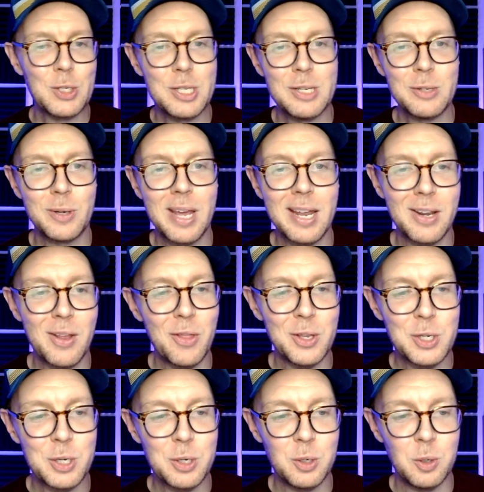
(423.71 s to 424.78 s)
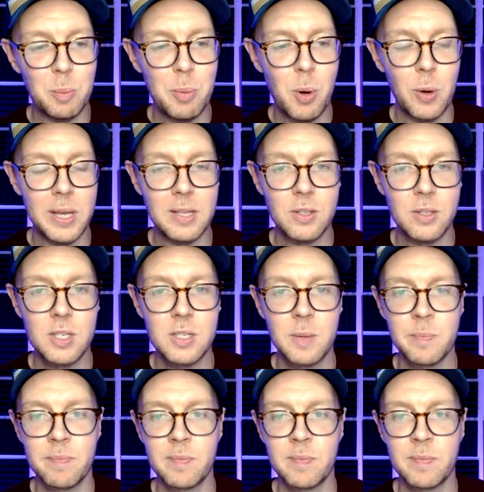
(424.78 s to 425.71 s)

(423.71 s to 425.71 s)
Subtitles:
still get the 2 points.